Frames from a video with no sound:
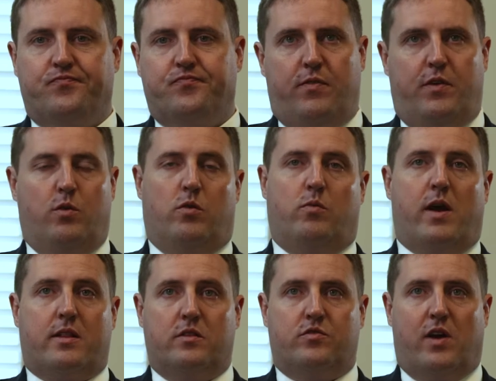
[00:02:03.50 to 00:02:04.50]
If you were
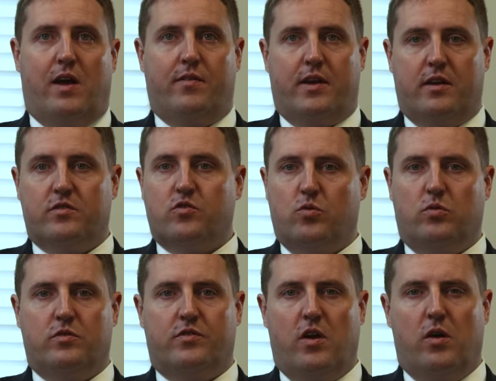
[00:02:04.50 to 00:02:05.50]
reckless driving in a
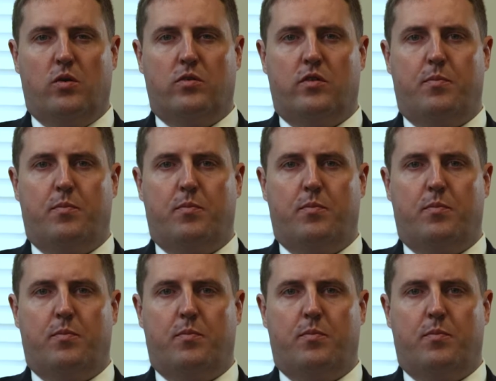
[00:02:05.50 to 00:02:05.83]
school zone,